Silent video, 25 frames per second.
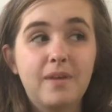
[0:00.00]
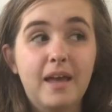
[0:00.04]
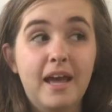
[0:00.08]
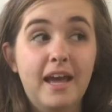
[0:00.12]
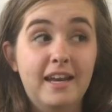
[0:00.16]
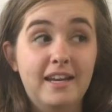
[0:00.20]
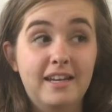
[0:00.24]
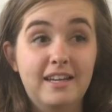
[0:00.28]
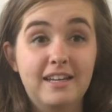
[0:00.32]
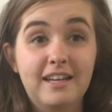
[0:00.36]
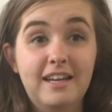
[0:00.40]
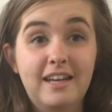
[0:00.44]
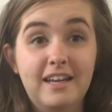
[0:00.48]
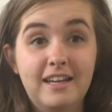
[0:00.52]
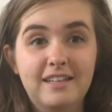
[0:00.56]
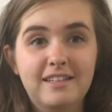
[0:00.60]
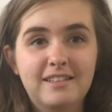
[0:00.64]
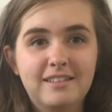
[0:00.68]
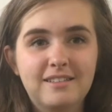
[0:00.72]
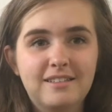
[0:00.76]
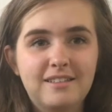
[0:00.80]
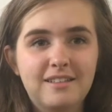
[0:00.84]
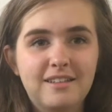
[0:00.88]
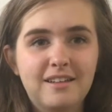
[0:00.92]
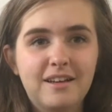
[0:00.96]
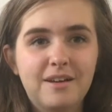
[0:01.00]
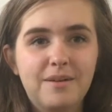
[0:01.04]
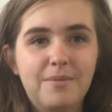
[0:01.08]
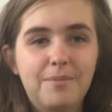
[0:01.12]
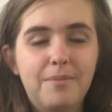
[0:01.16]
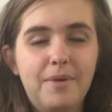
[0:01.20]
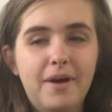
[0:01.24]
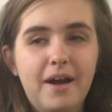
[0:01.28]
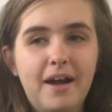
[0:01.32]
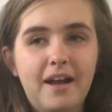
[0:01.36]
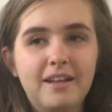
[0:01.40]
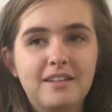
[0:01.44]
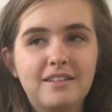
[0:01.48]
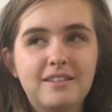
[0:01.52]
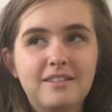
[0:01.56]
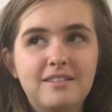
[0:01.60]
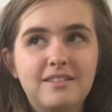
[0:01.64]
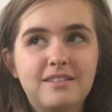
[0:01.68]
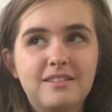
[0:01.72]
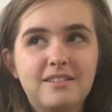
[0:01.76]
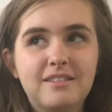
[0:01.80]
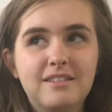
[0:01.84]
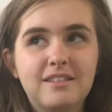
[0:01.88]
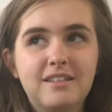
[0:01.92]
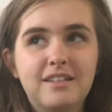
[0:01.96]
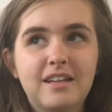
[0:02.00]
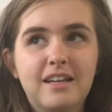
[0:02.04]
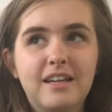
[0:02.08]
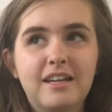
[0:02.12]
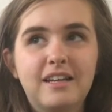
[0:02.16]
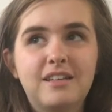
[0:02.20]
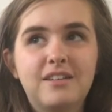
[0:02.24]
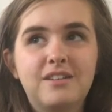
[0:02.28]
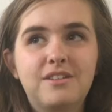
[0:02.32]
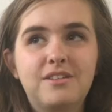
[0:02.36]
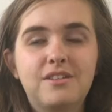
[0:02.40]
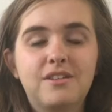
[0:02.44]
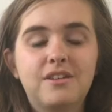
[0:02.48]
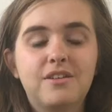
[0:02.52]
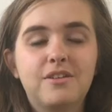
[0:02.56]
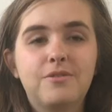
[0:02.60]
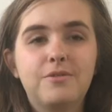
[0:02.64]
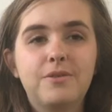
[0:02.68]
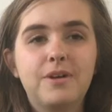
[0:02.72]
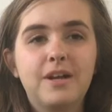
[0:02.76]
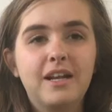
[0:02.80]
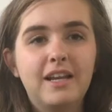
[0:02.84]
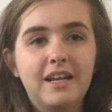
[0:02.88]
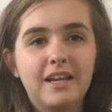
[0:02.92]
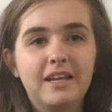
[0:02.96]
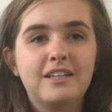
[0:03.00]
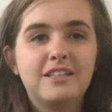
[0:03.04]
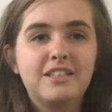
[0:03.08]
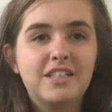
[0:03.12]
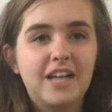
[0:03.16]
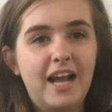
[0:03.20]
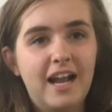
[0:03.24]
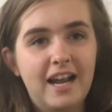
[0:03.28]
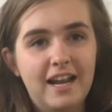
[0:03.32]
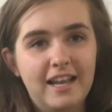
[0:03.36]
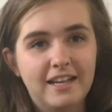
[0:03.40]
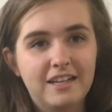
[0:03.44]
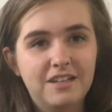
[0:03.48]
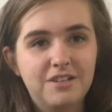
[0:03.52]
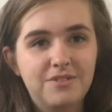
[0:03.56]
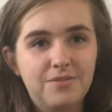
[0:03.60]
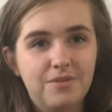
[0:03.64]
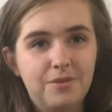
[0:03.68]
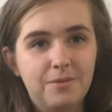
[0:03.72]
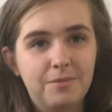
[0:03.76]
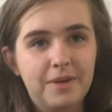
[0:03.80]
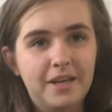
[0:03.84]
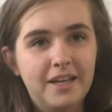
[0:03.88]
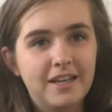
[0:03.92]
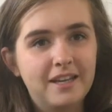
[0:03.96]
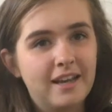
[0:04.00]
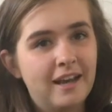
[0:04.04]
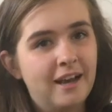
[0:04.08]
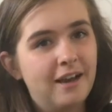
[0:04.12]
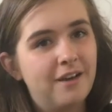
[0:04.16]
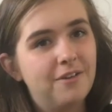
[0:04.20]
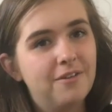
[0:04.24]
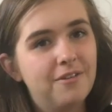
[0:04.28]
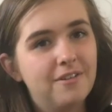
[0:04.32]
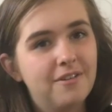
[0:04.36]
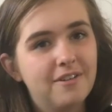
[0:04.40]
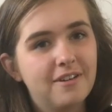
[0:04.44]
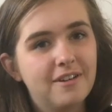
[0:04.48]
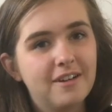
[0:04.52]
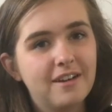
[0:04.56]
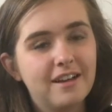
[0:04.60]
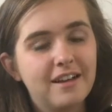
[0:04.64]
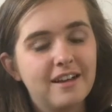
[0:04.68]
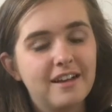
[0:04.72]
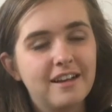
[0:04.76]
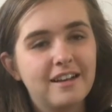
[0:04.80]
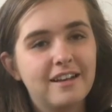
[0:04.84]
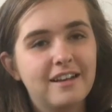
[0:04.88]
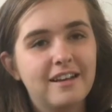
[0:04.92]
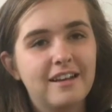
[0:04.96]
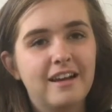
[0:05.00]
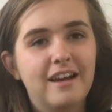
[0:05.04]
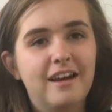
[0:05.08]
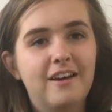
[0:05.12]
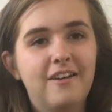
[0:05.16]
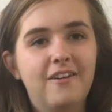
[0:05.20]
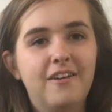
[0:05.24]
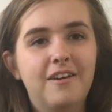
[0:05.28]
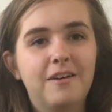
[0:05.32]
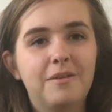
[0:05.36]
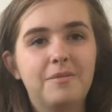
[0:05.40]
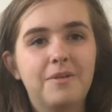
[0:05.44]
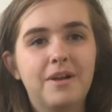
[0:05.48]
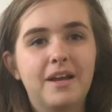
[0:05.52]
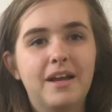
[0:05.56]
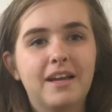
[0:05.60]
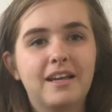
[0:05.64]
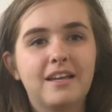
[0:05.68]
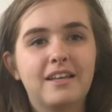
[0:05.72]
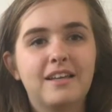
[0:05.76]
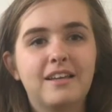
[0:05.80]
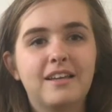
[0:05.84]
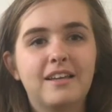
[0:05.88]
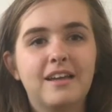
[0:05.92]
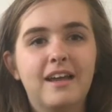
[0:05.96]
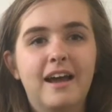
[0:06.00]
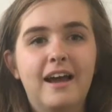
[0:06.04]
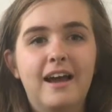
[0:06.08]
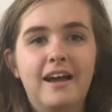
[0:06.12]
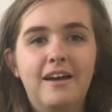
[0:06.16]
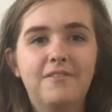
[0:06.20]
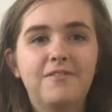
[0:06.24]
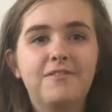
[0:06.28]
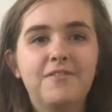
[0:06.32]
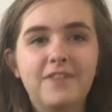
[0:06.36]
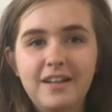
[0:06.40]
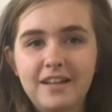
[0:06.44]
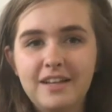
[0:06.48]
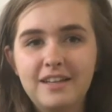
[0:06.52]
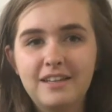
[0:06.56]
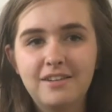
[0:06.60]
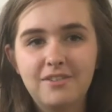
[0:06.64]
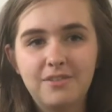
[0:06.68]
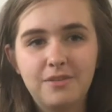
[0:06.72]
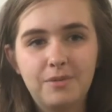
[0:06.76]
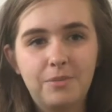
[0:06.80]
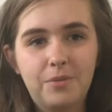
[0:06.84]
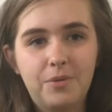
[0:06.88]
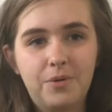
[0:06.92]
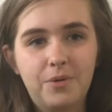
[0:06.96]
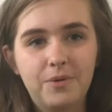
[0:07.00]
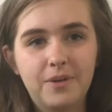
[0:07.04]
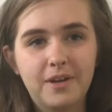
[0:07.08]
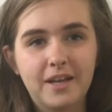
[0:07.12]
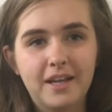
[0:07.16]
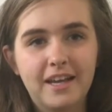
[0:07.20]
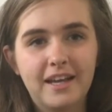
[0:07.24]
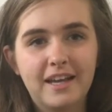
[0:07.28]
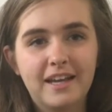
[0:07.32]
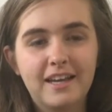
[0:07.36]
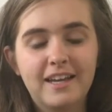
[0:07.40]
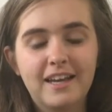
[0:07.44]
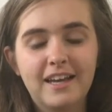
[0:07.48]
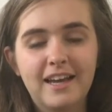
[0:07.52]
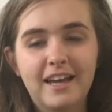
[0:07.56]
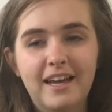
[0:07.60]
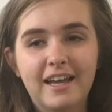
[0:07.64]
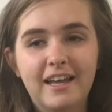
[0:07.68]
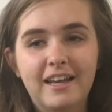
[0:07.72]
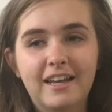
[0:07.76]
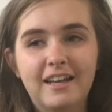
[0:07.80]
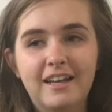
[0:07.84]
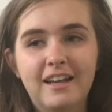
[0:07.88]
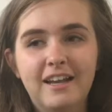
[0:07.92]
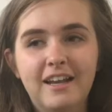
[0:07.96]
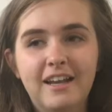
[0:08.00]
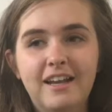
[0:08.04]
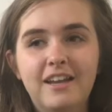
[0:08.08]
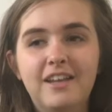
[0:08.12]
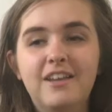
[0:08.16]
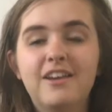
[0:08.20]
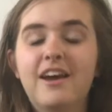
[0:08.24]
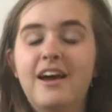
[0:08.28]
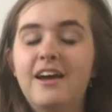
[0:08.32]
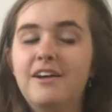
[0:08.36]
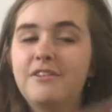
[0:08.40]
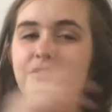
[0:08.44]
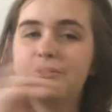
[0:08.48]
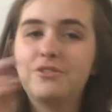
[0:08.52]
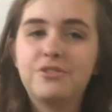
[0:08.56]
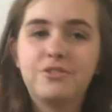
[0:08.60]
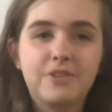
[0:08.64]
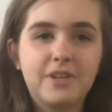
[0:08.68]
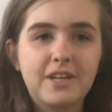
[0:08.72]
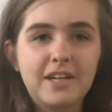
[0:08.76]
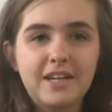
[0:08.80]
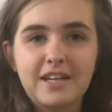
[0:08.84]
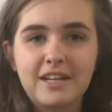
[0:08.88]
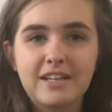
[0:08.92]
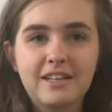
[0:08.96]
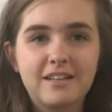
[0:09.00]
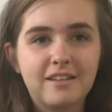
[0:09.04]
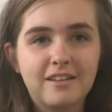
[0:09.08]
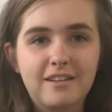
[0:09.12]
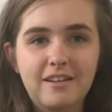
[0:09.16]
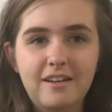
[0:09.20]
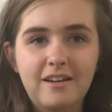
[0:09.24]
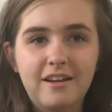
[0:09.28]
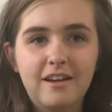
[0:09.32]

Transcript: and it is, but it's really a challenge for me now. Now I'm like, yeah, I feel it in the morning and you have to drink it